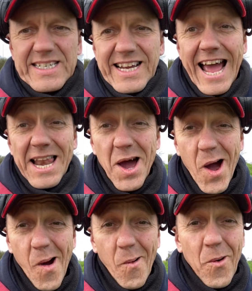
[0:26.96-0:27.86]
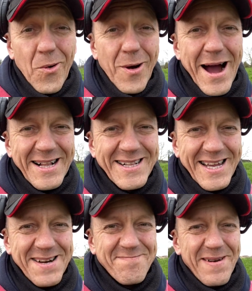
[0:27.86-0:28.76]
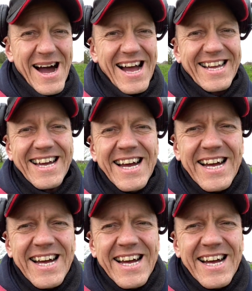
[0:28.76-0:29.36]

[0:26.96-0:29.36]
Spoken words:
Hello, welcome back